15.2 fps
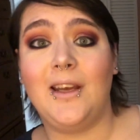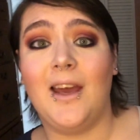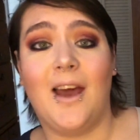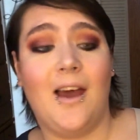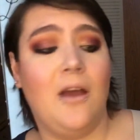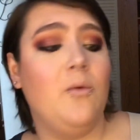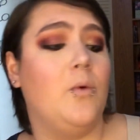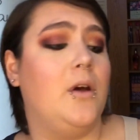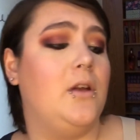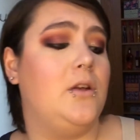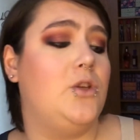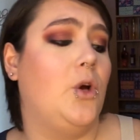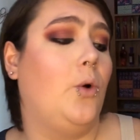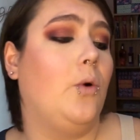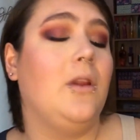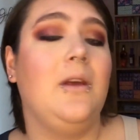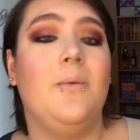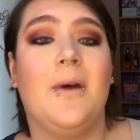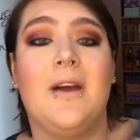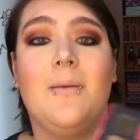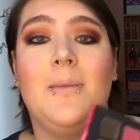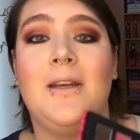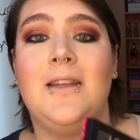I would totally
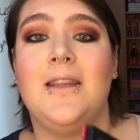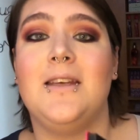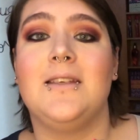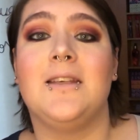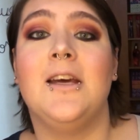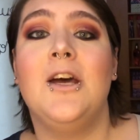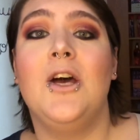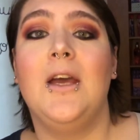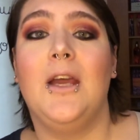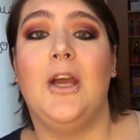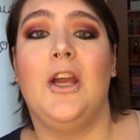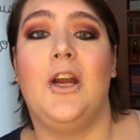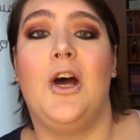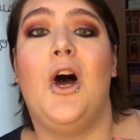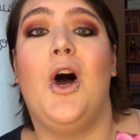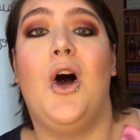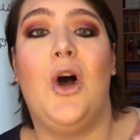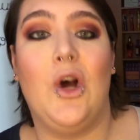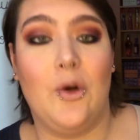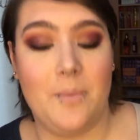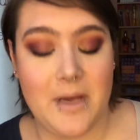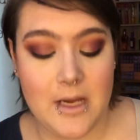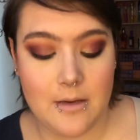recommend this in a
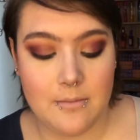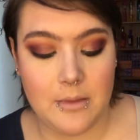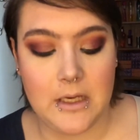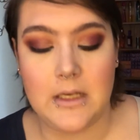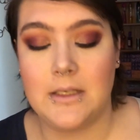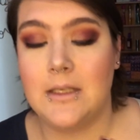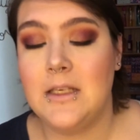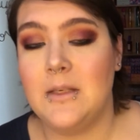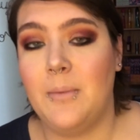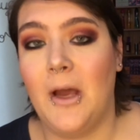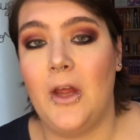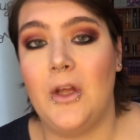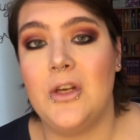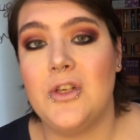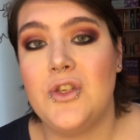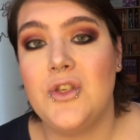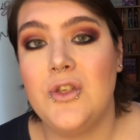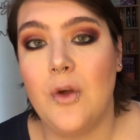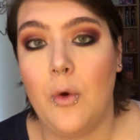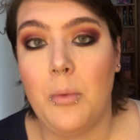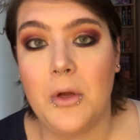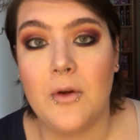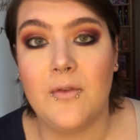heartbeat because this palette is so
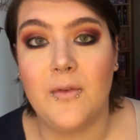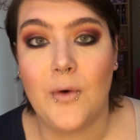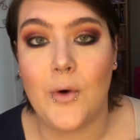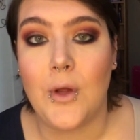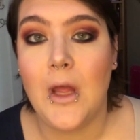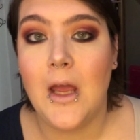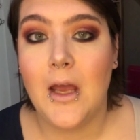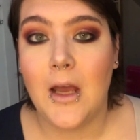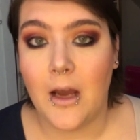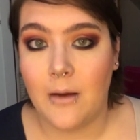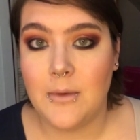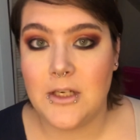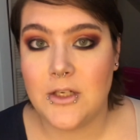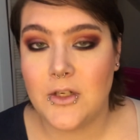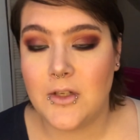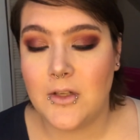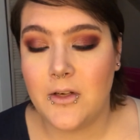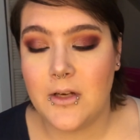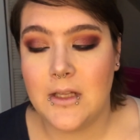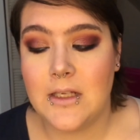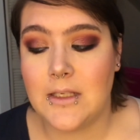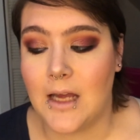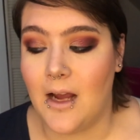beautiful. I mean, just look at
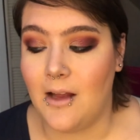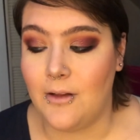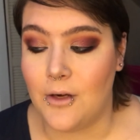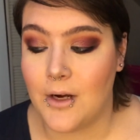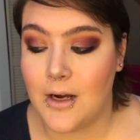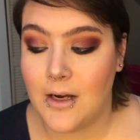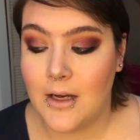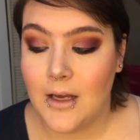this eye look.